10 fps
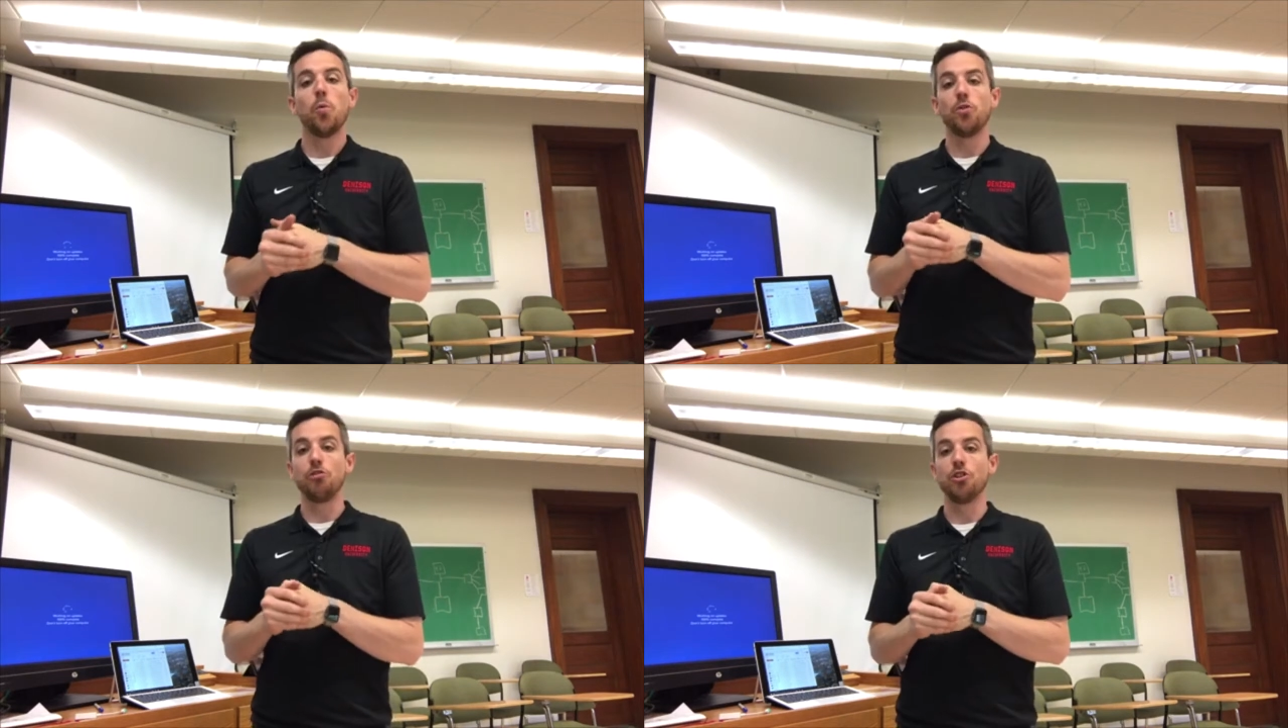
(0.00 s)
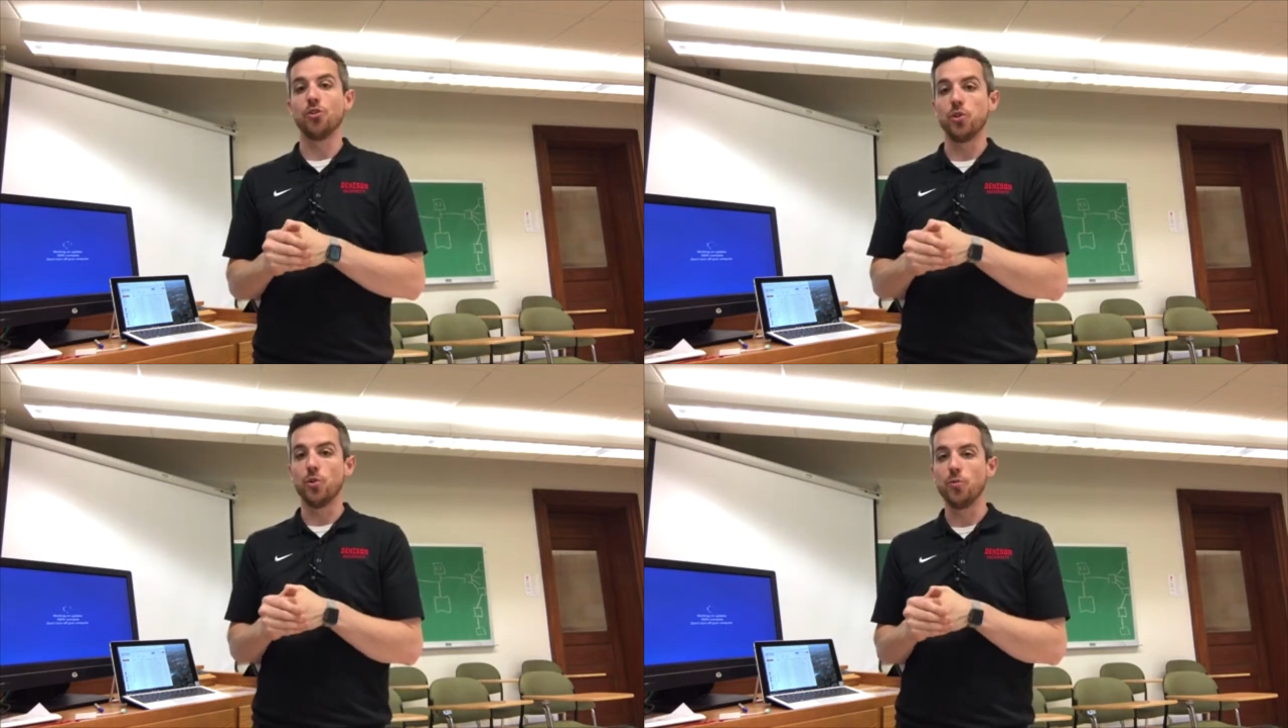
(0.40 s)
which
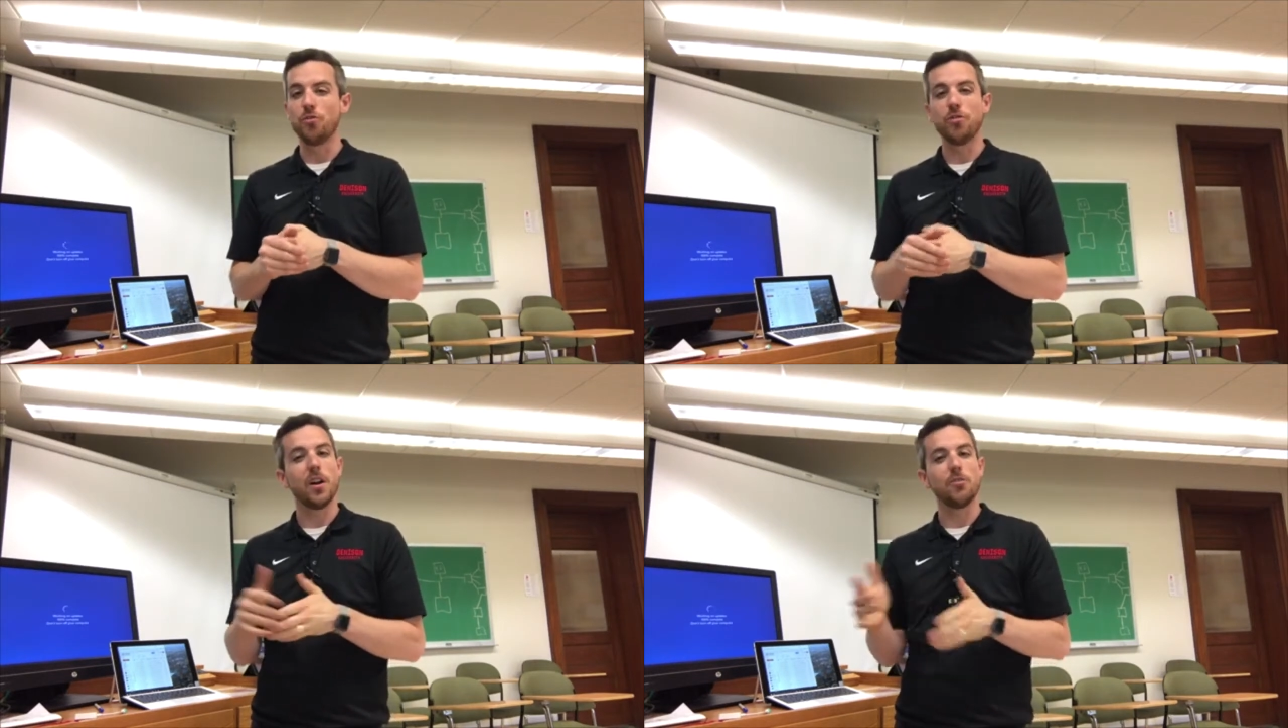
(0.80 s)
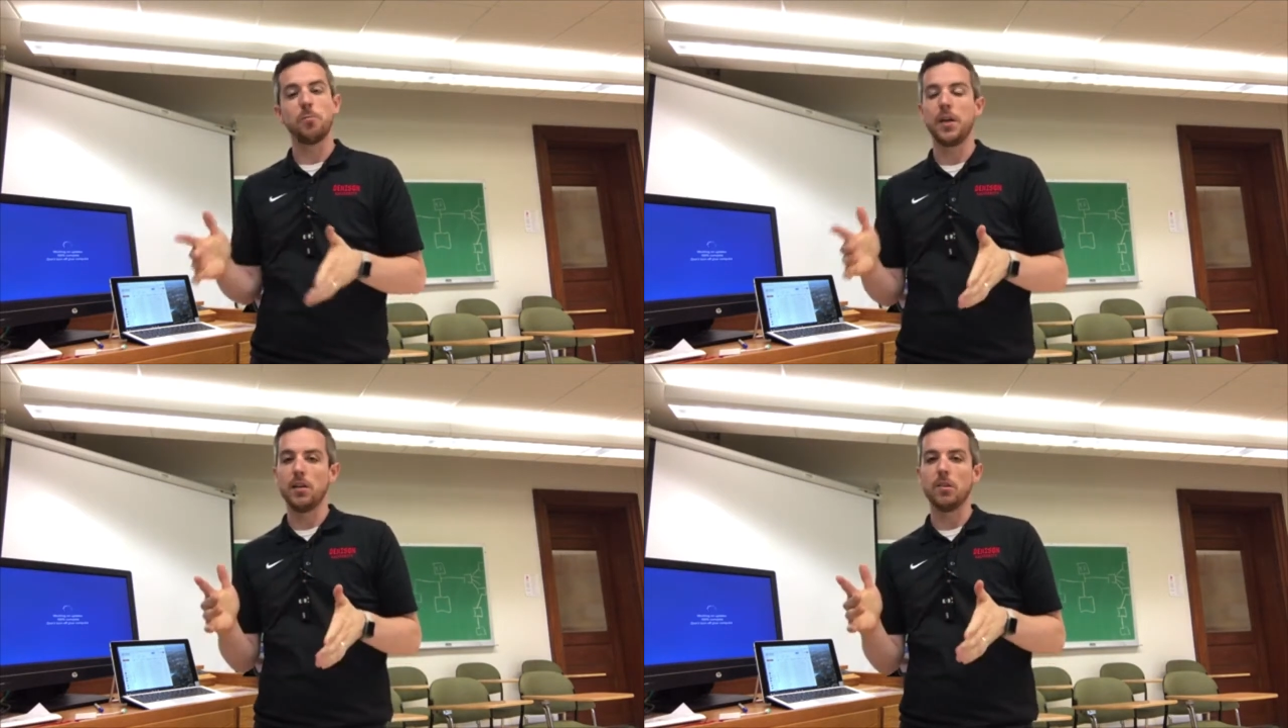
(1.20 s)
includes touch
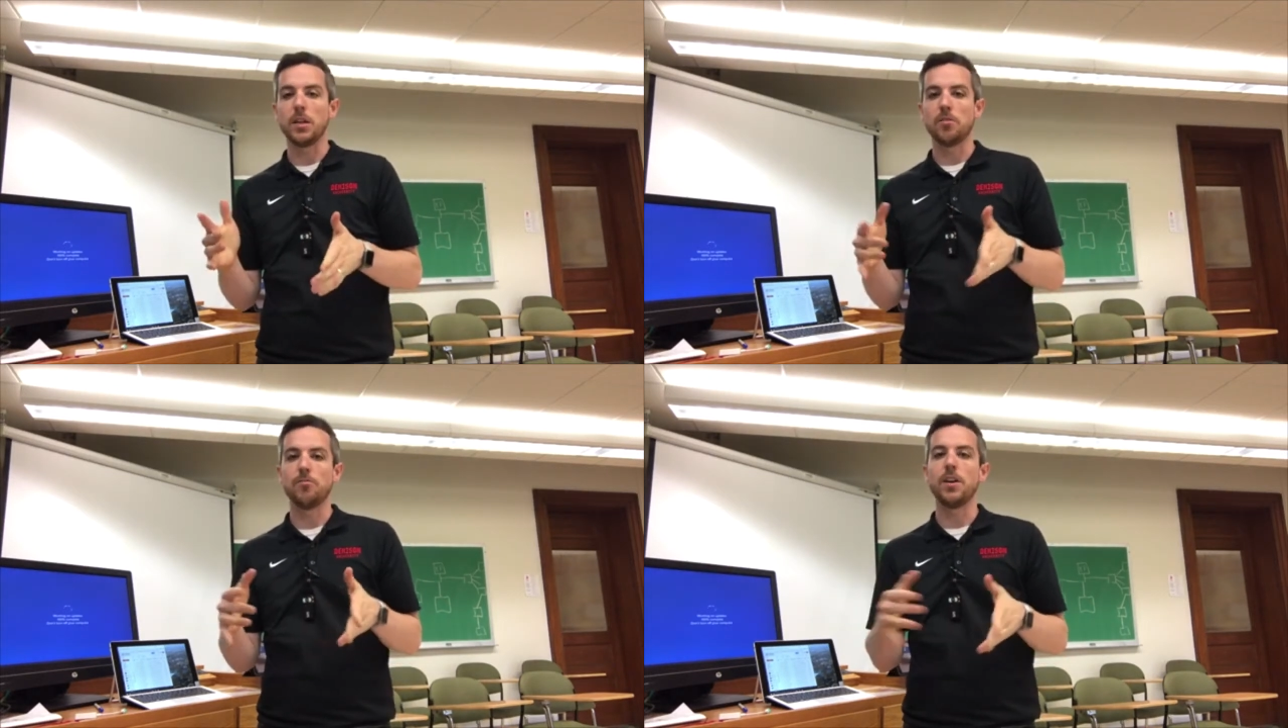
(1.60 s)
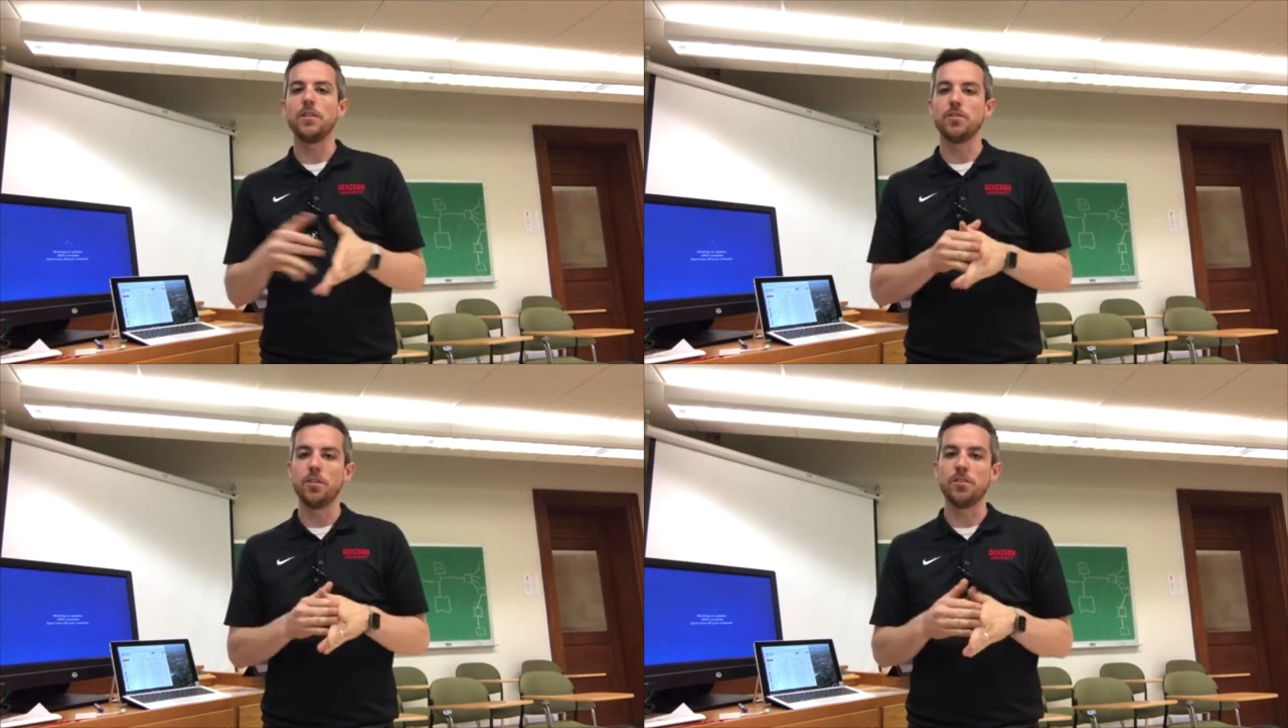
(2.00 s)
panel
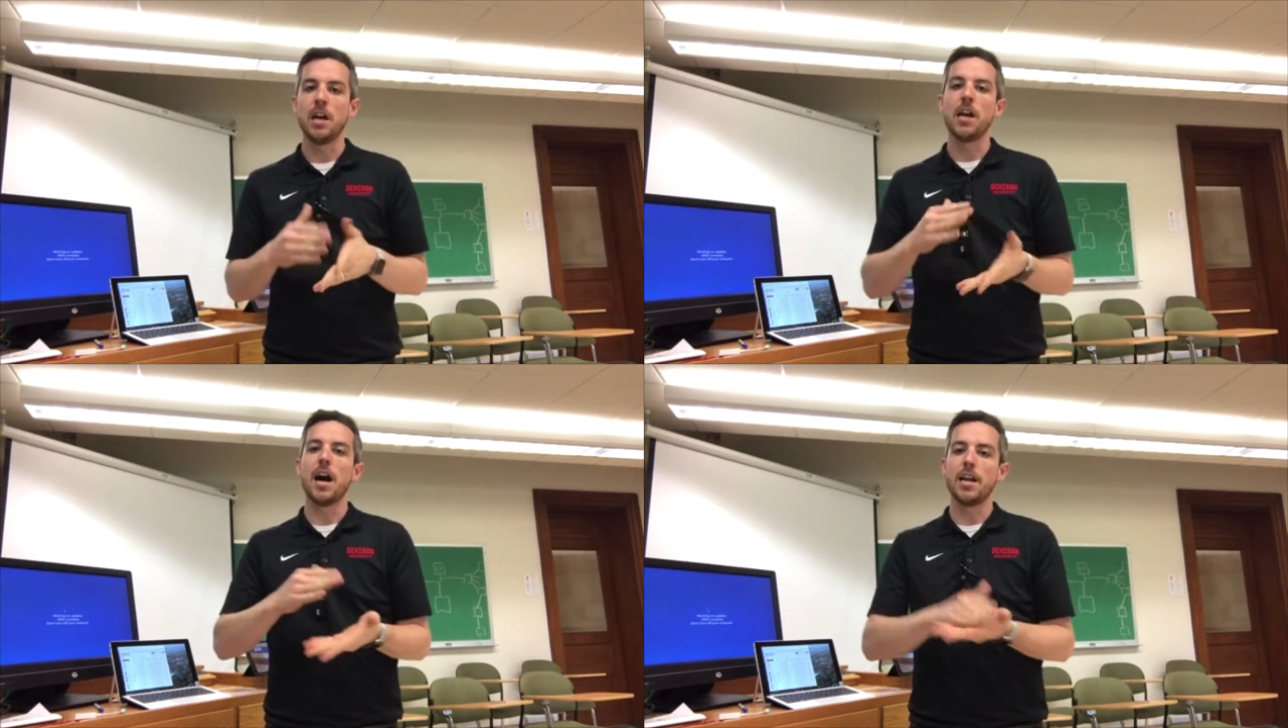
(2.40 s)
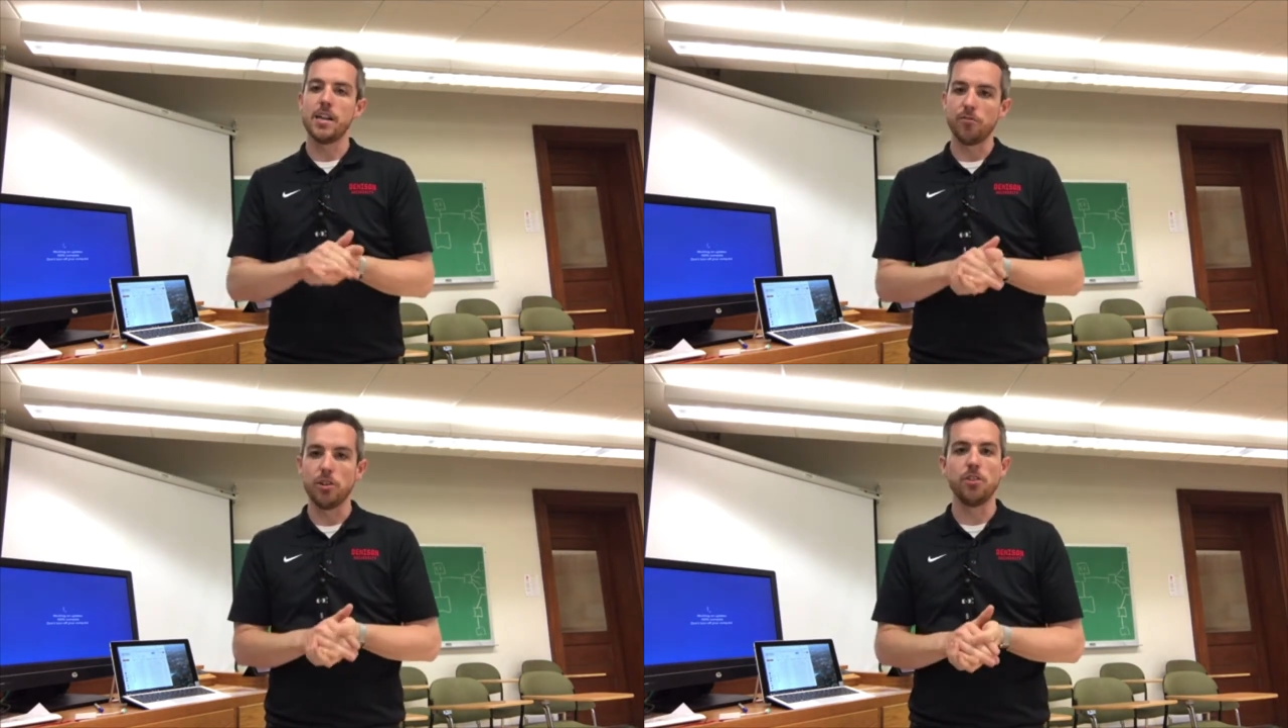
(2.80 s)
interfaces, high
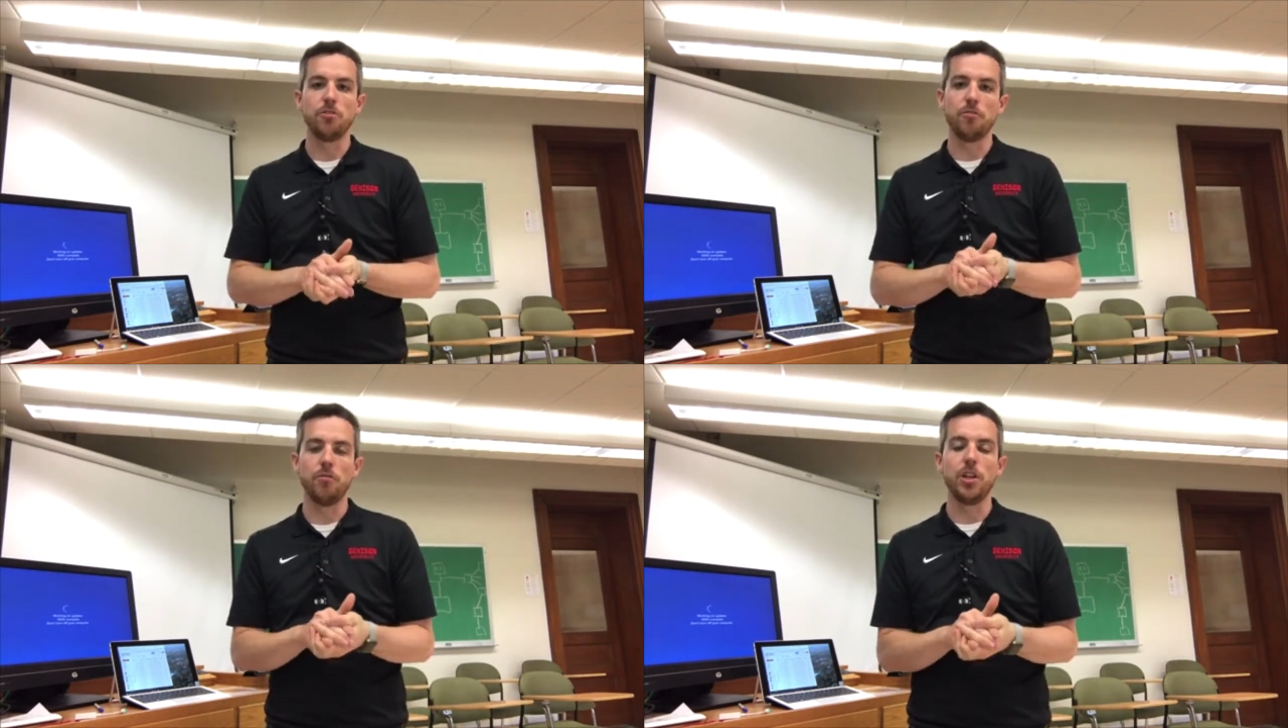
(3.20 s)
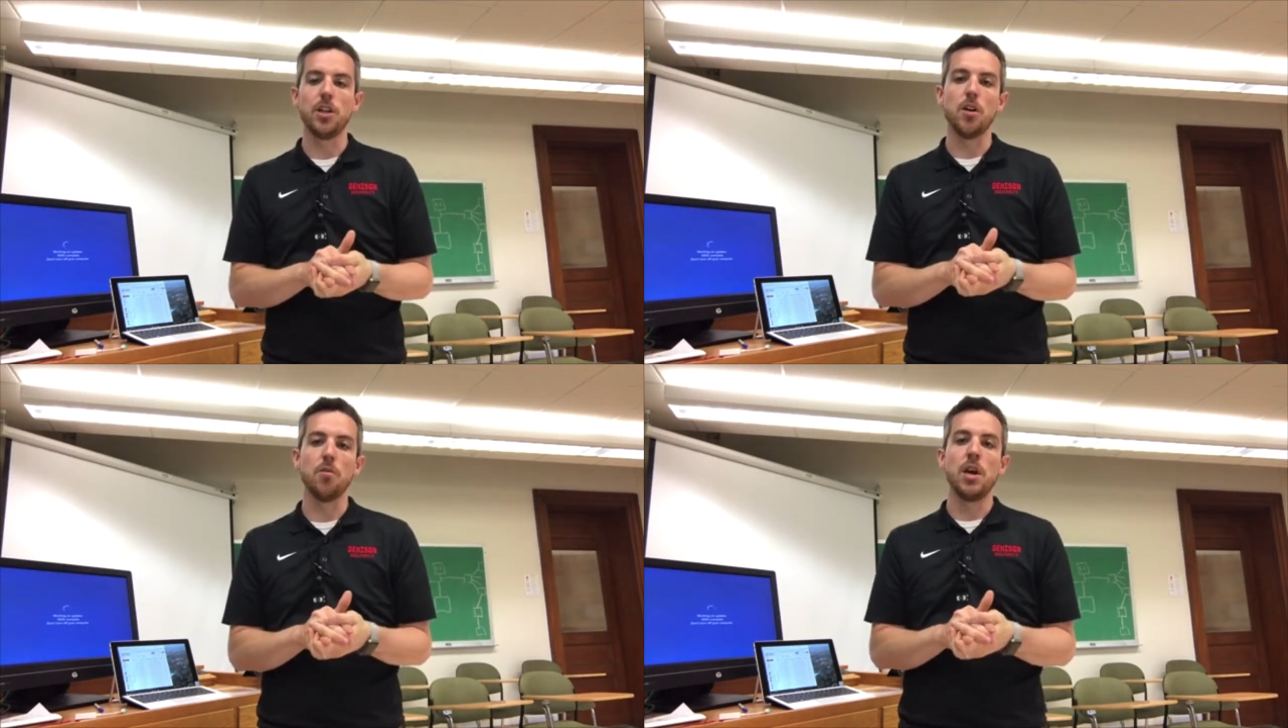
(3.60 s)
definition
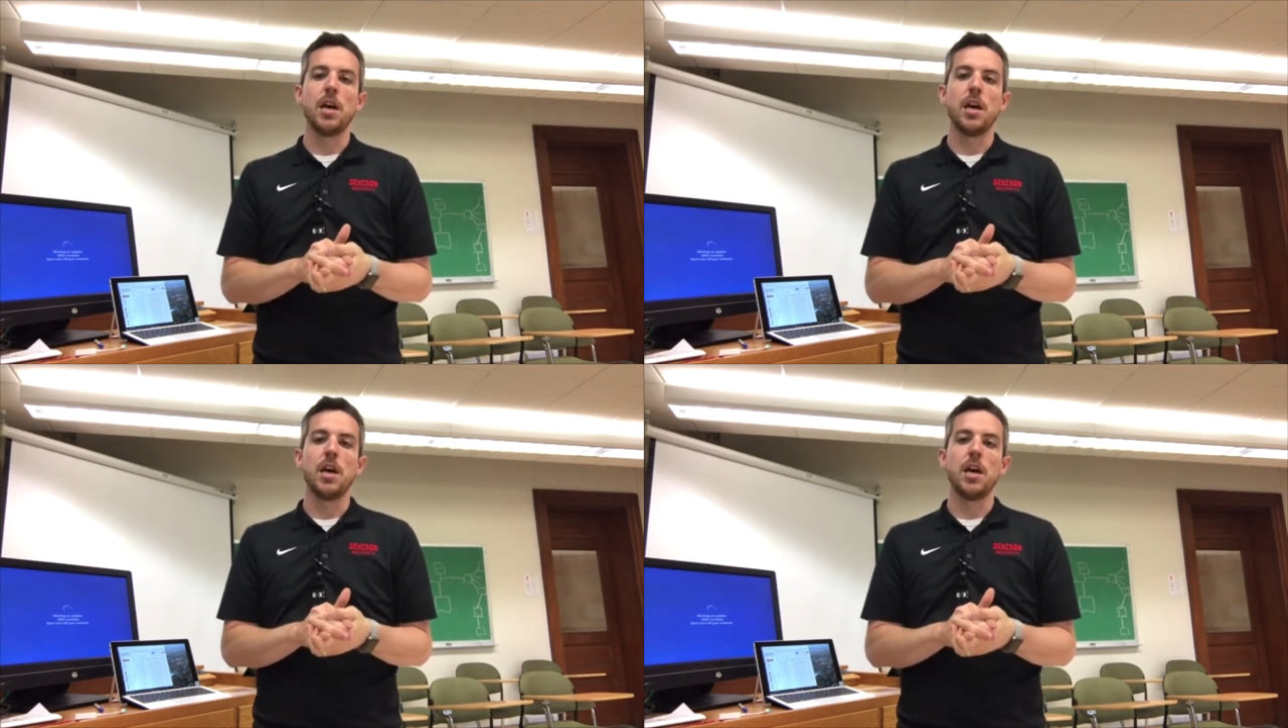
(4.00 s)
video,